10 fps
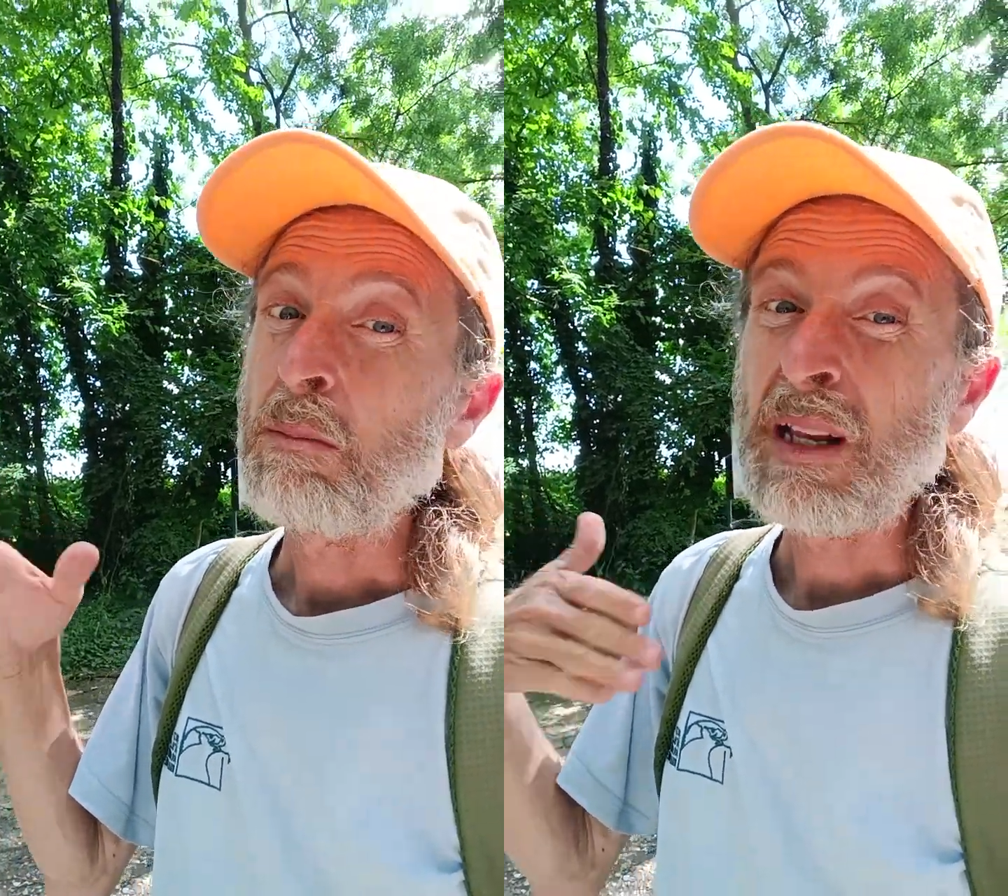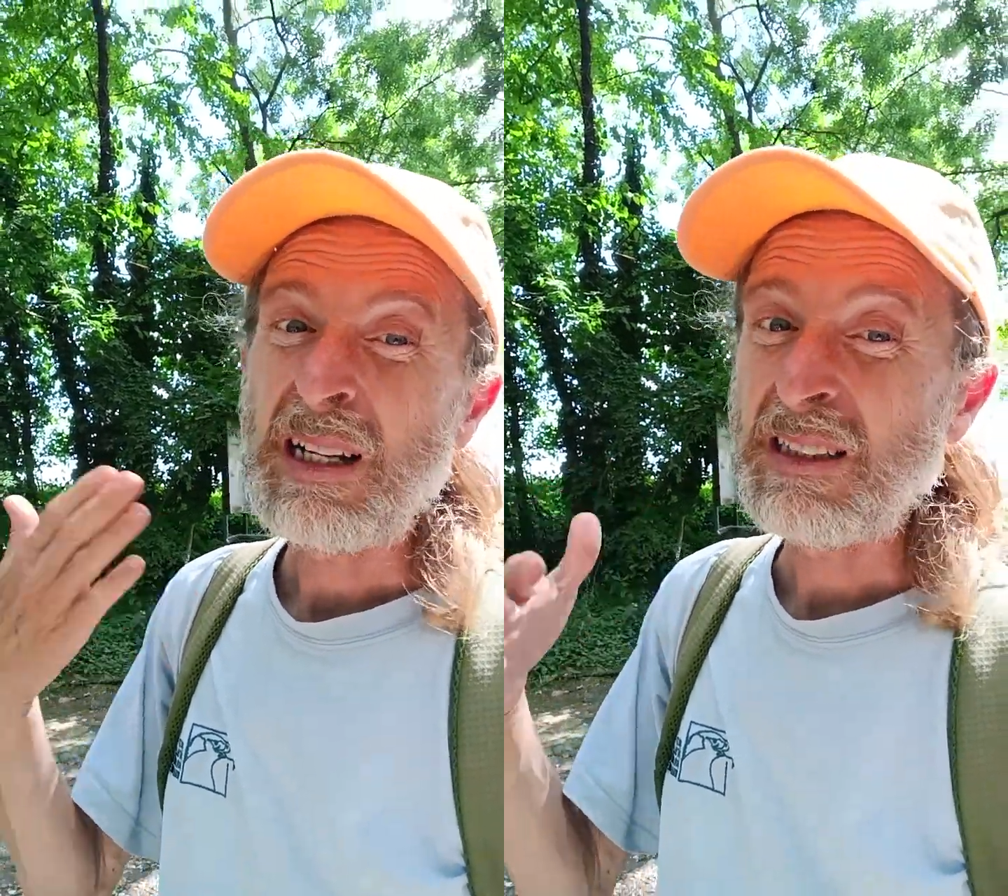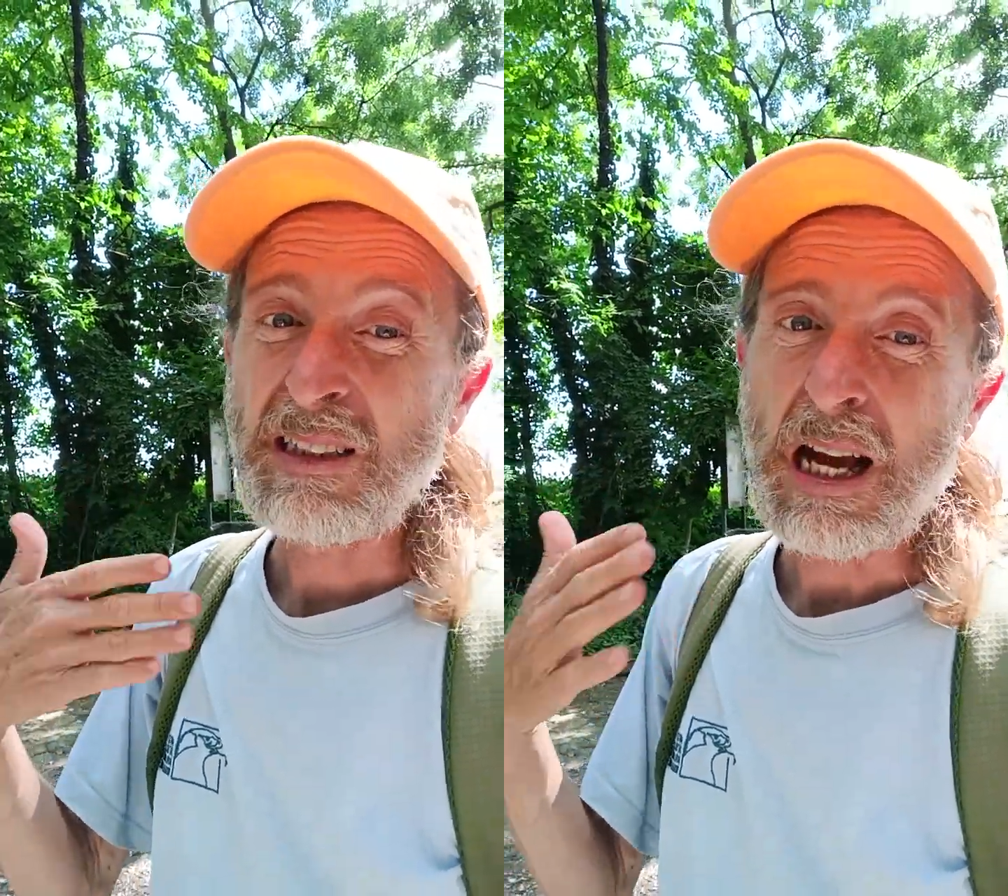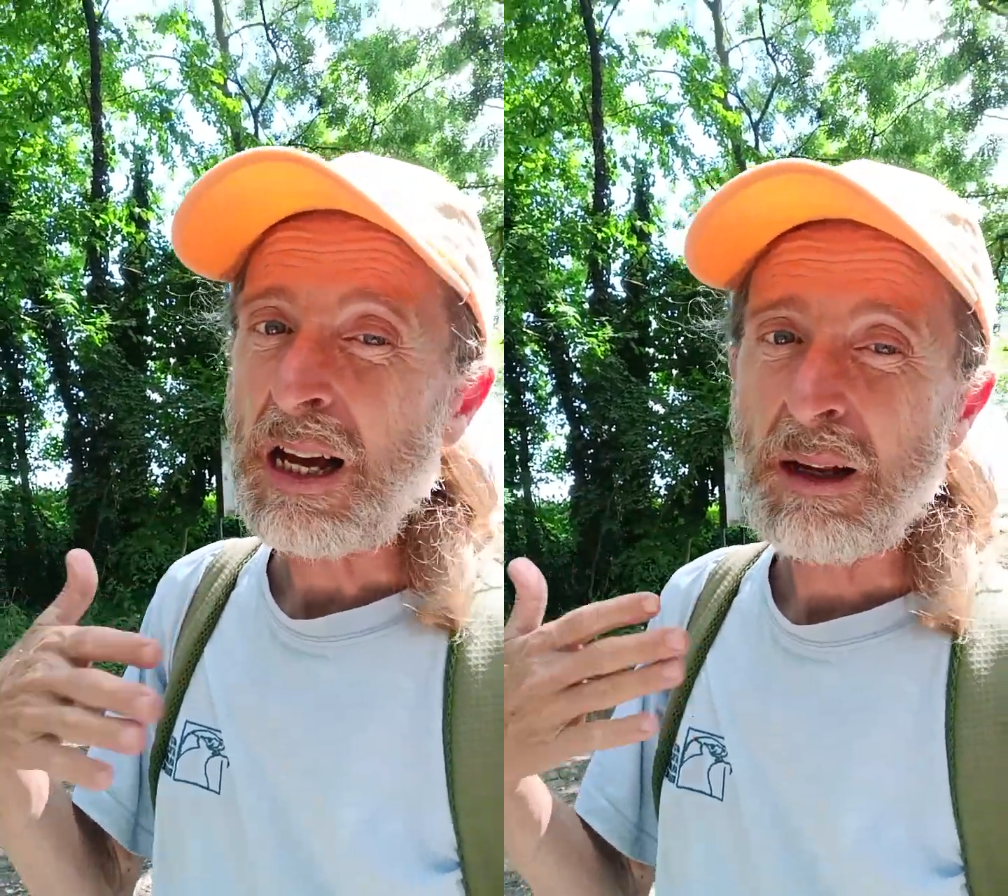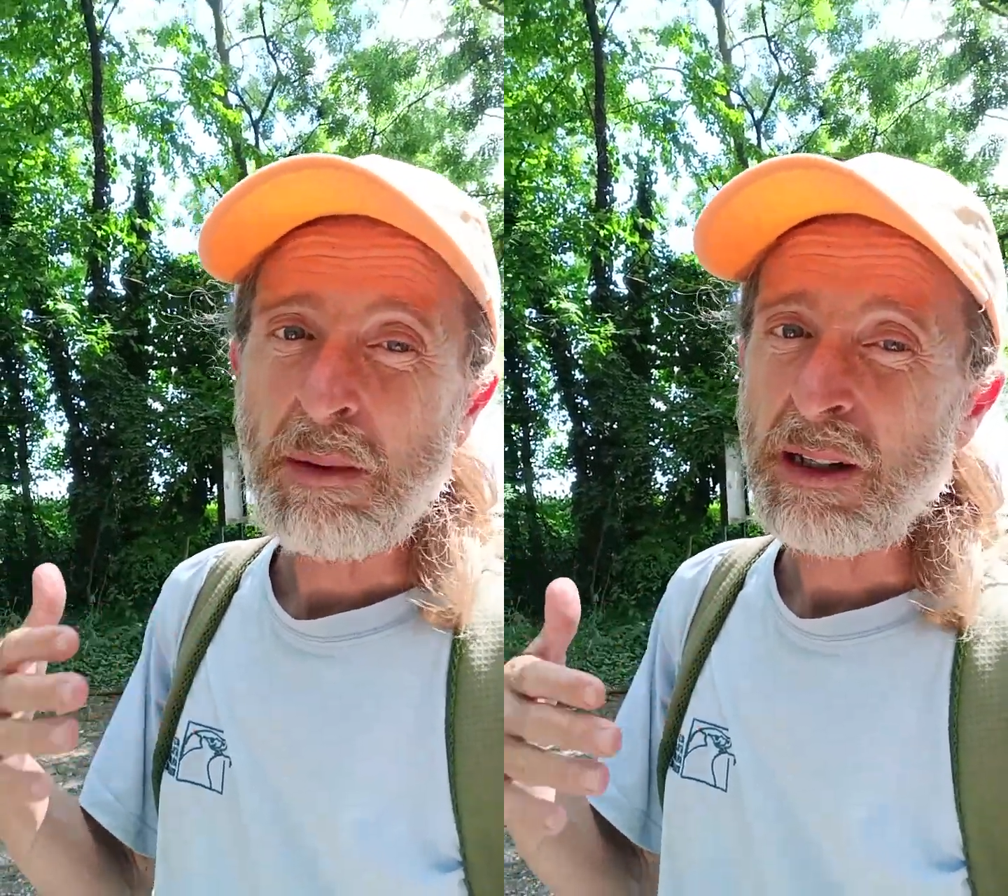
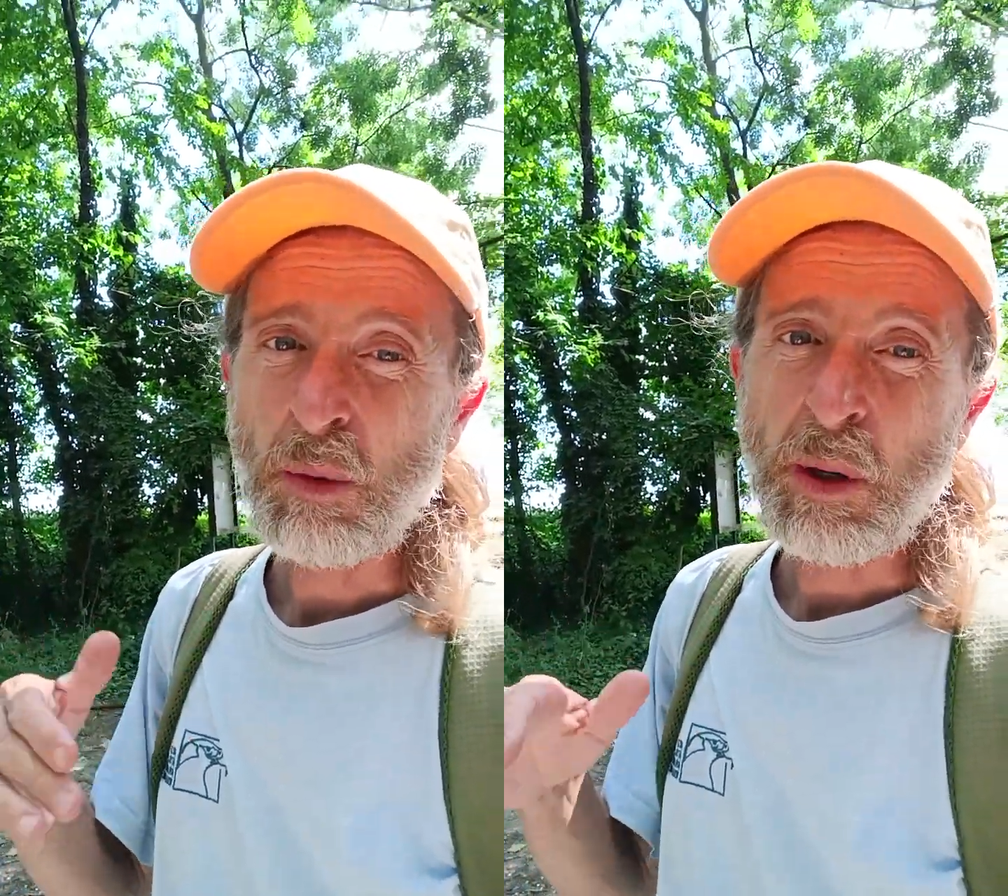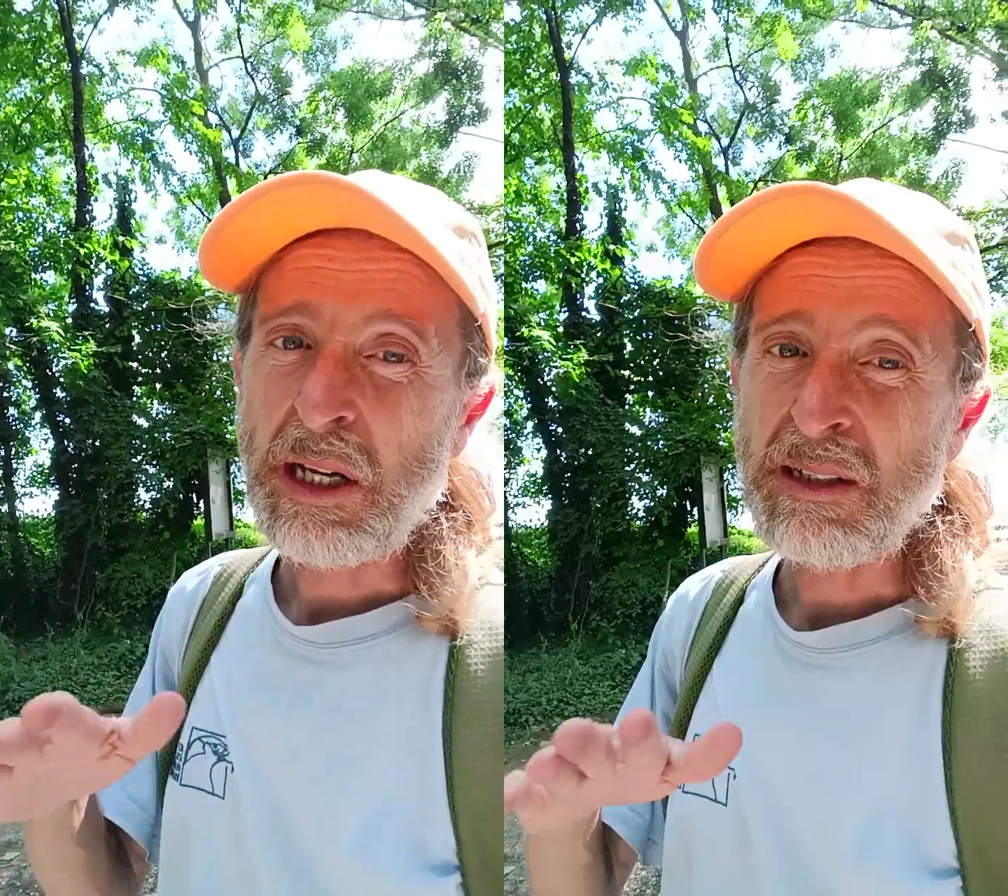Planiziale, by the way,